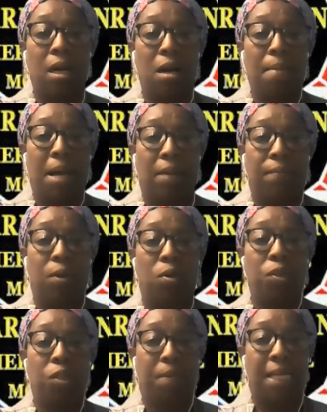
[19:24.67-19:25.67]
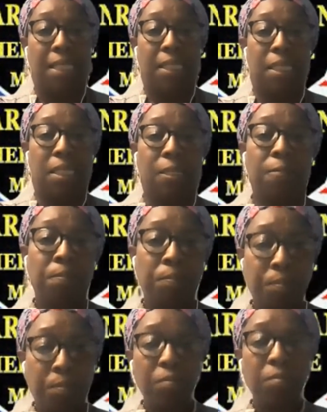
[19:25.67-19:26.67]
come out of those spaces
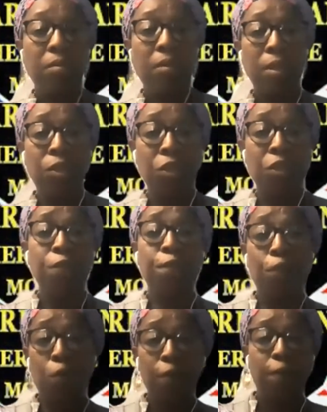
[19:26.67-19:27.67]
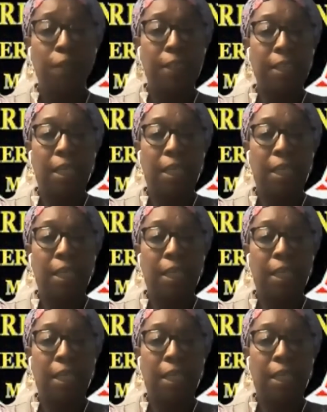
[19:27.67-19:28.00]
to the forefront.